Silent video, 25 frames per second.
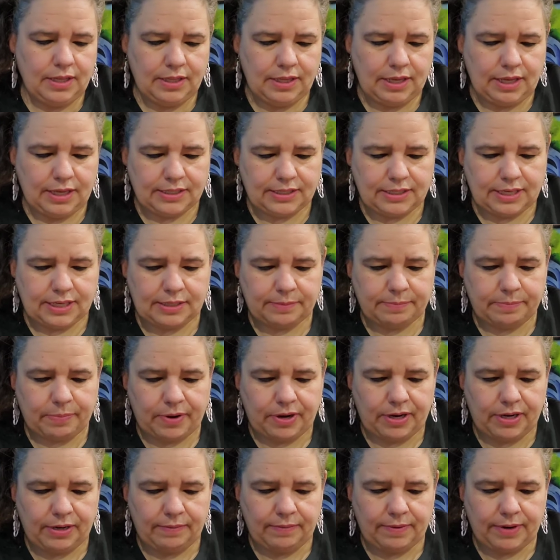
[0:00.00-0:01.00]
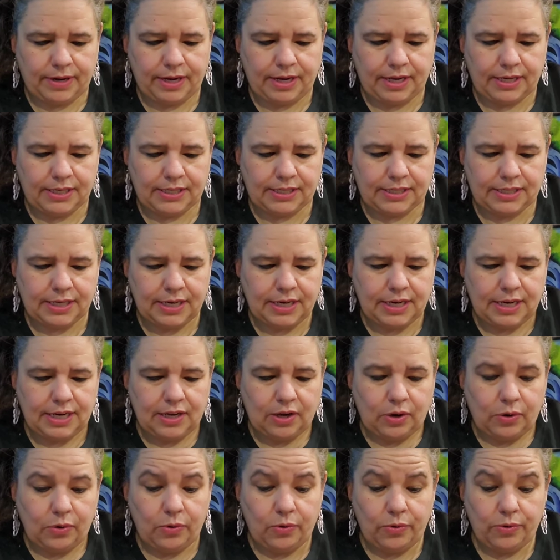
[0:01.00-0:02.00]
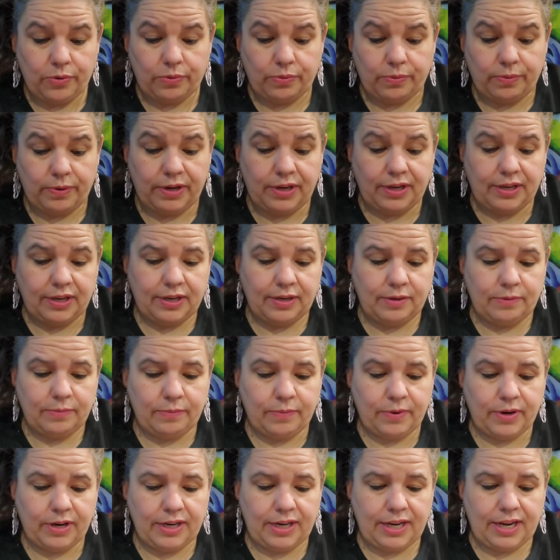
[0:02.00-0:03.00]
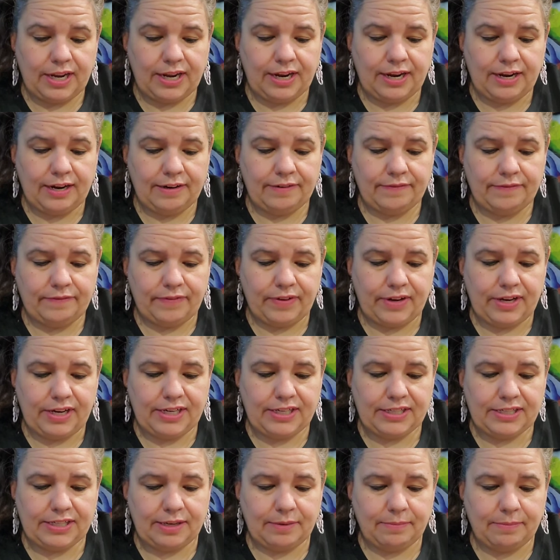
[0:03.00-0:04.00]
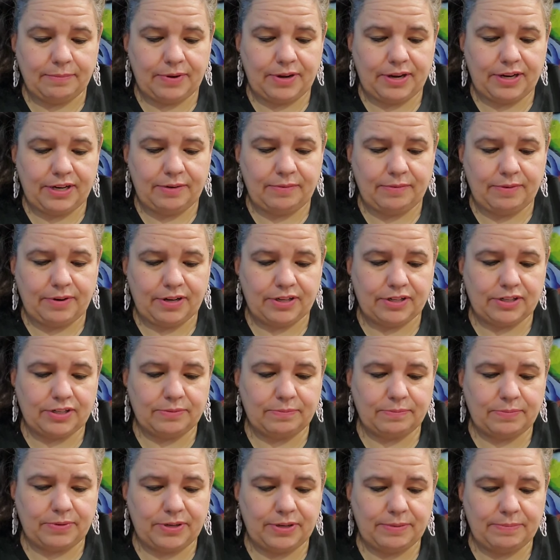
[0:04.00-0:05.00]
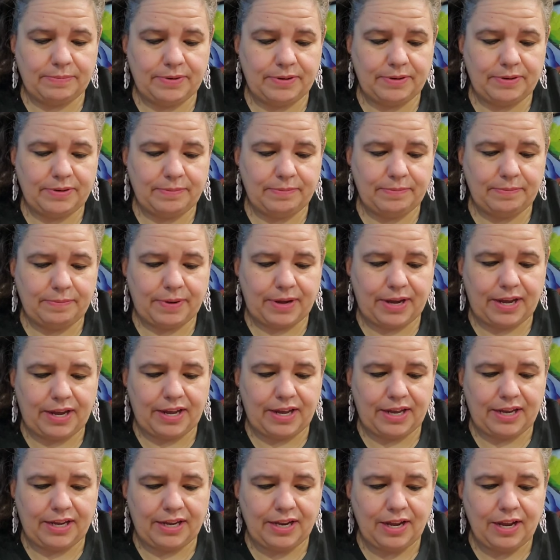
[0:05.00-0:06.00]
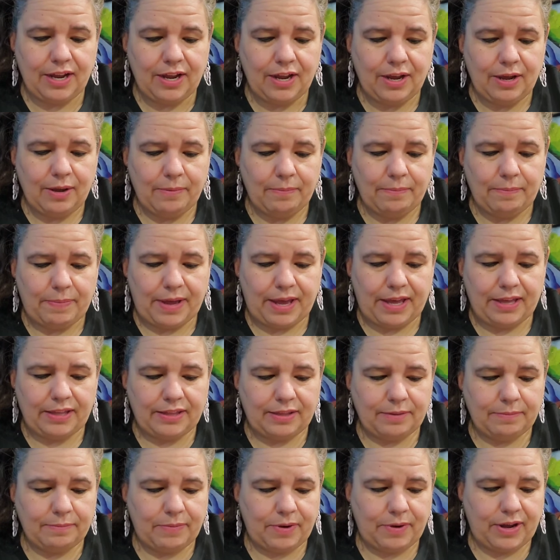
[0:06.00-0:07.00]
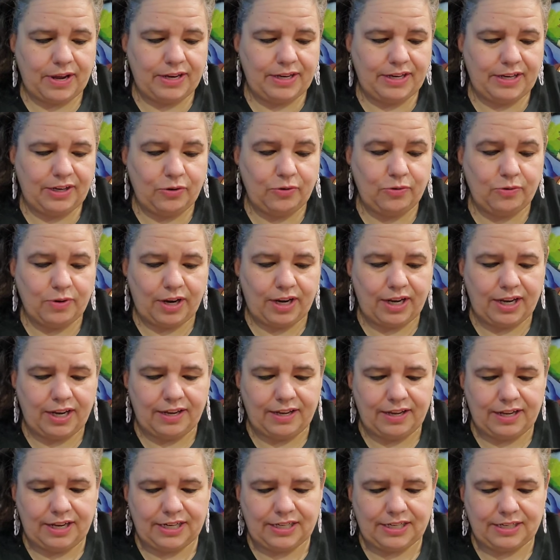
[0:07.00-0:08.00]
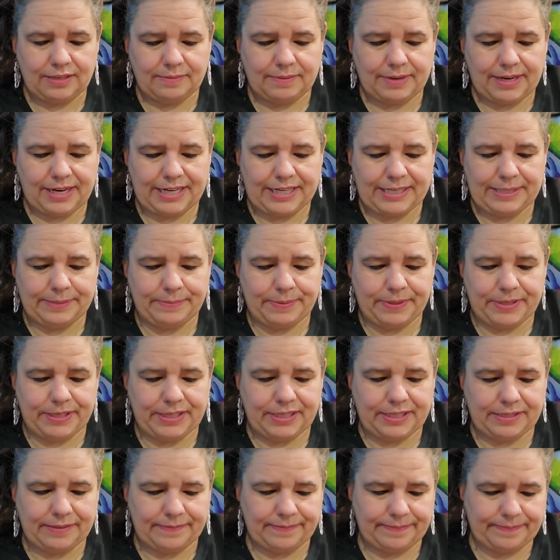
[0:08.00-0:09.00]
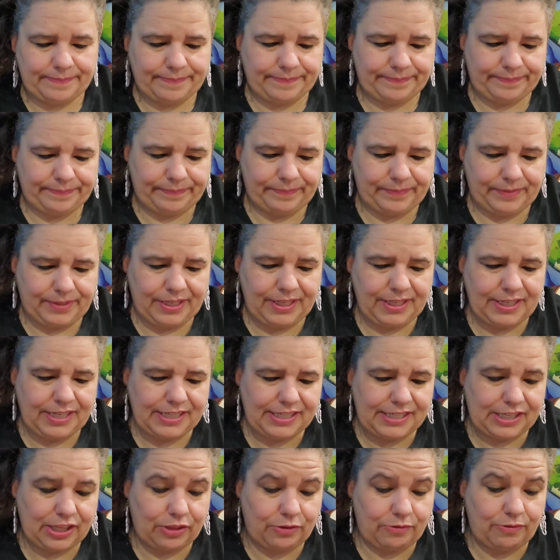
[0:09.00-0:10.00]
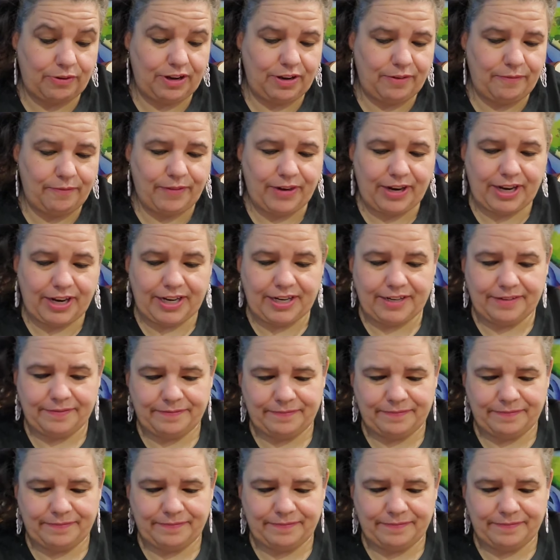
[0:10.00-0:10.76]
Yes, that's body wash. Ooh, three in one hair, face, and body wash. Bourbon by Bath and Body. Ooh, I can get that to my husband. He does a three in one.